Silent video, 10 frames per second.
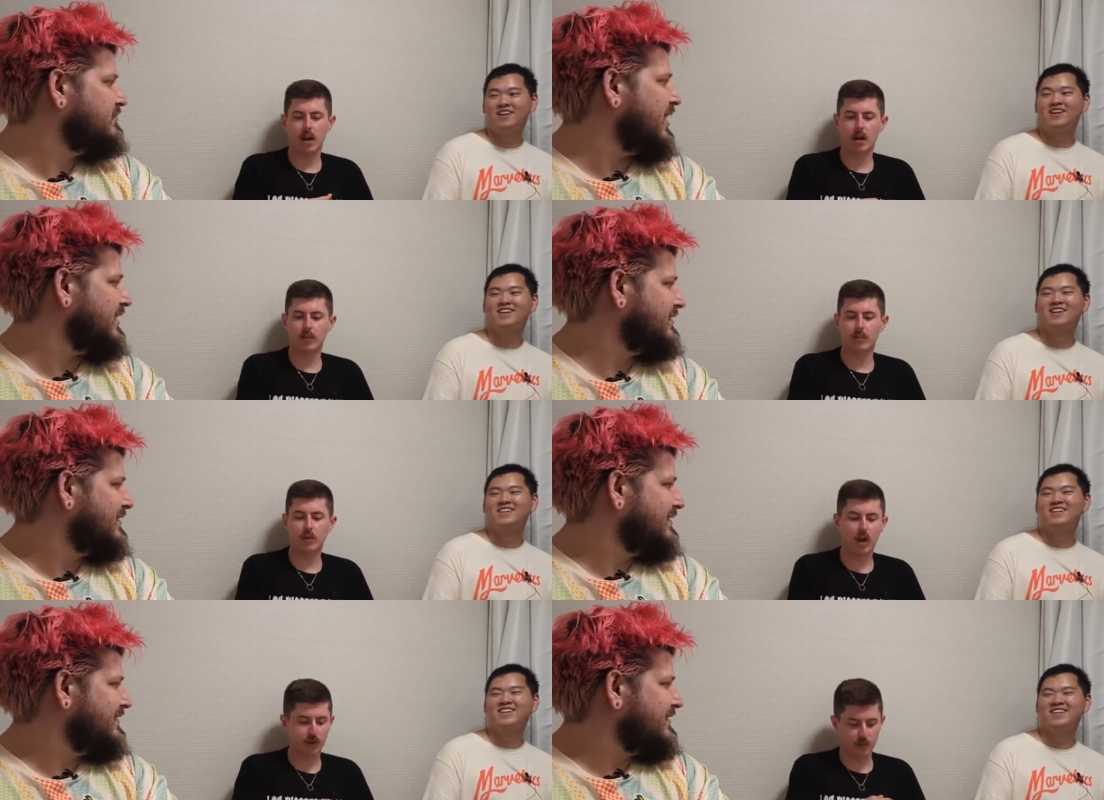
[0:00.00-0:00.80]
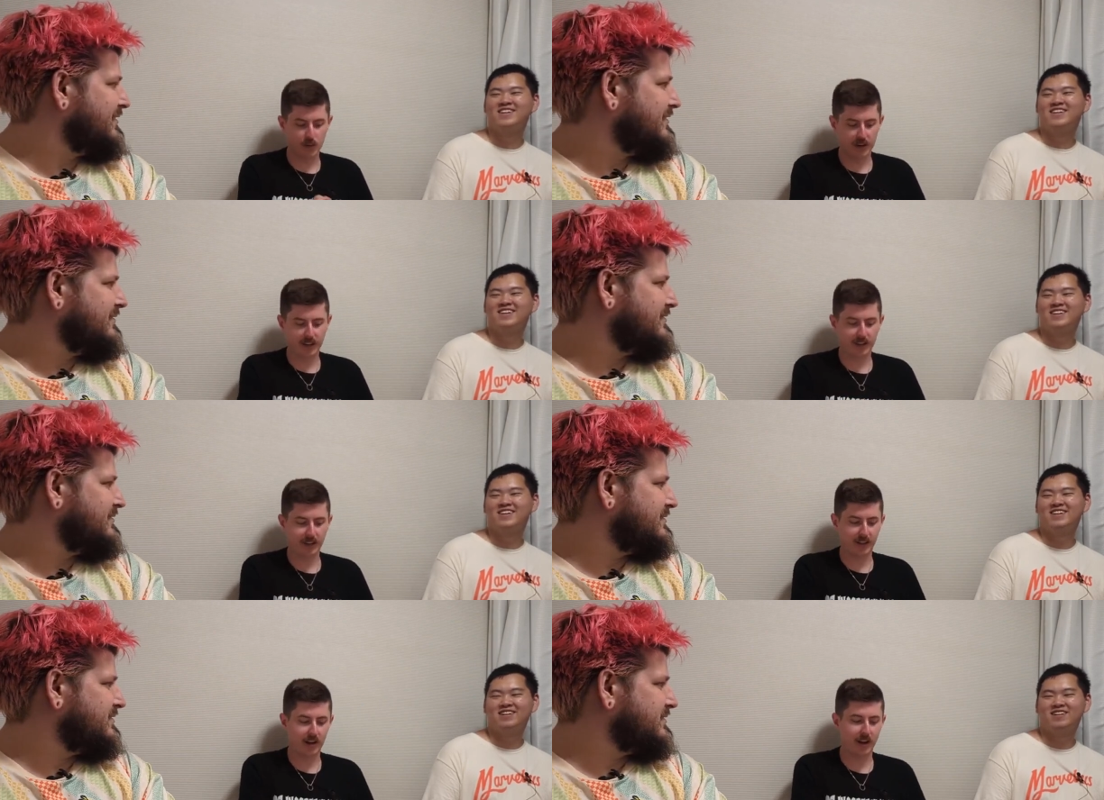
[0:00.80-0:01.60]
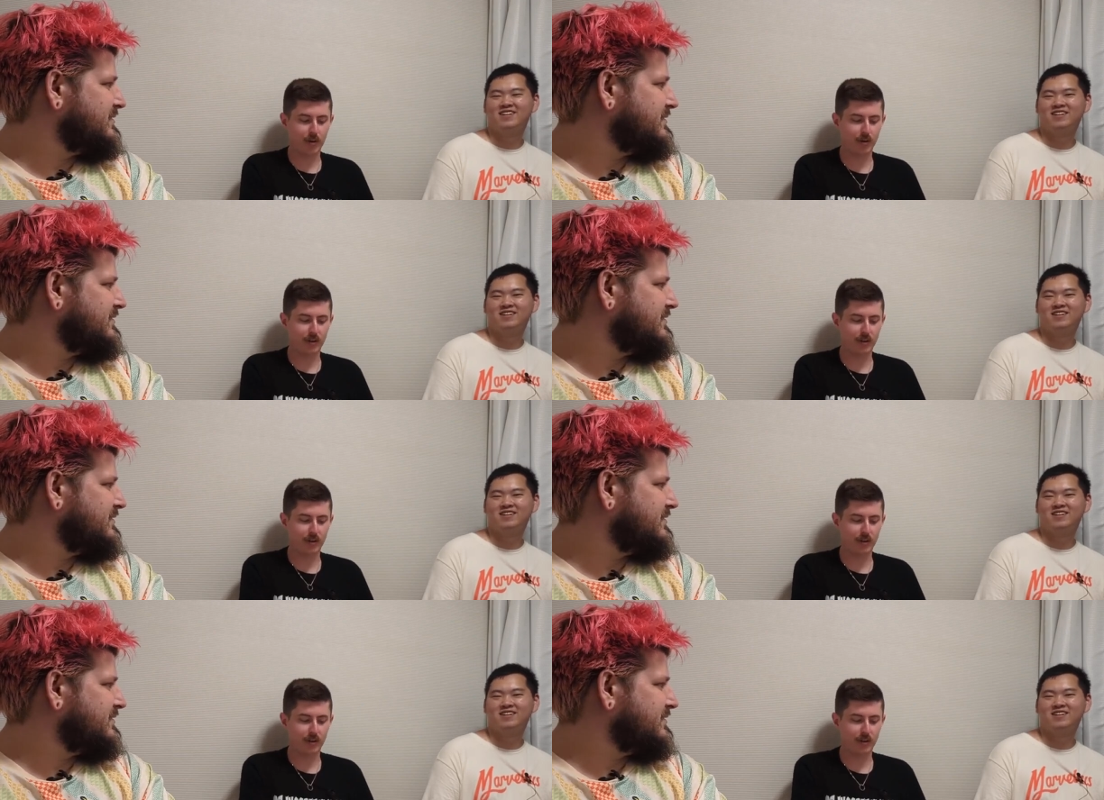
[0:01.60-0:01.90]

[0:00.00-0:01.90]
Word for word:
Speaker 1: Um, no, I was more getting at like the guy who